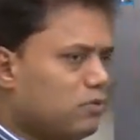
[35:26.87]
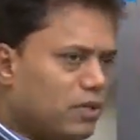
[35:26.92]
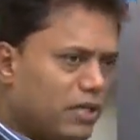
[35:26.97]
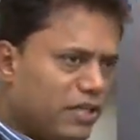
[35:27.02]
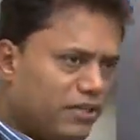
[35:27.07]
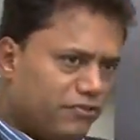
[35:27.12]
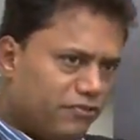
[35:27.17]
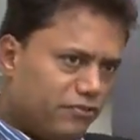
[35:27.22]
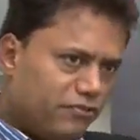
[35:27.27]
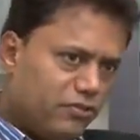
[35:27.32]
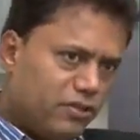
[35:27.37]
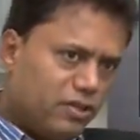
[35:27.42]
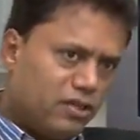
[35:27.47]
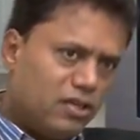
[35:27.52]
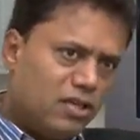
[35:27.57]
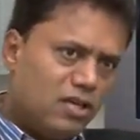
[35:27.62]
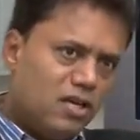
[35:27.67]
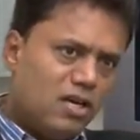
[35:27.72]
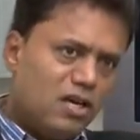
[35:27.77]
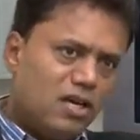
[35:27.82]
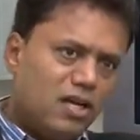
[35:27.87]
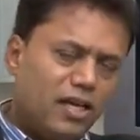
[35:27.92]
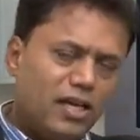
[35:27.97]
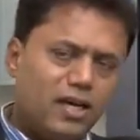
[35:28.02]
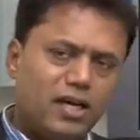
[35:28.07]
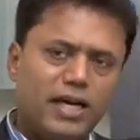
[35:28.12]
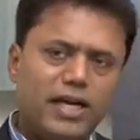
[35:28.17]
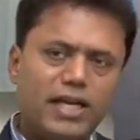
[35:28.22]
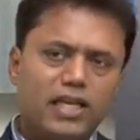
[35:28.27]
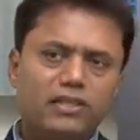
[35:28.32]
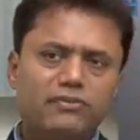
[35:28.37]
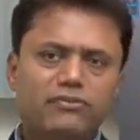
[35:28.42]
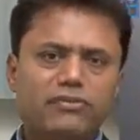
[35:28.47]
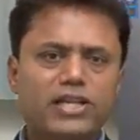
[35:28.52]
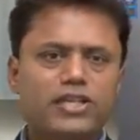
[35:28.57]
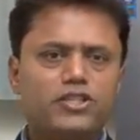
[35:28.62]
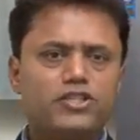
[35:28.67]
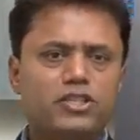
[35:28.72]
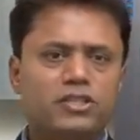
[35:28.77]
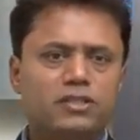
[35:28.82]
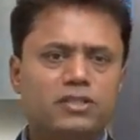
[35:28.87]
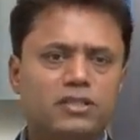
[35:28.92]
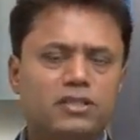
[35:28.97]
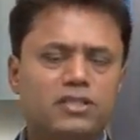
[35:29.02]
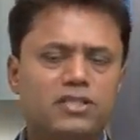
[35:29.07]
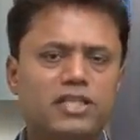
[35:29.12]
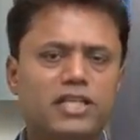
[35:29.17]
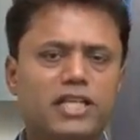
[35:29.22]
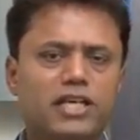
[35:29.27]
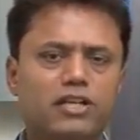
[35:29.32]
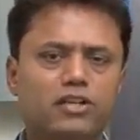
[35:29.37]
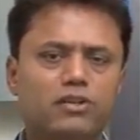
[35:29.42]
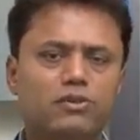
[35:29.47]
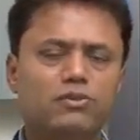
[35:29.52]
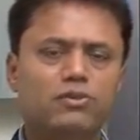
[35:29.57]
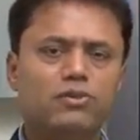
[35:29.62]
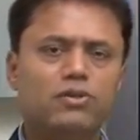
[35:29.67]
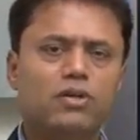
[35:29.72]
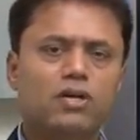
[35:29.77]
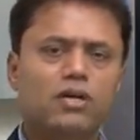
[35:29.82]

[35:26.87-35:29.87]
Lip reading: What if high inflation scenario,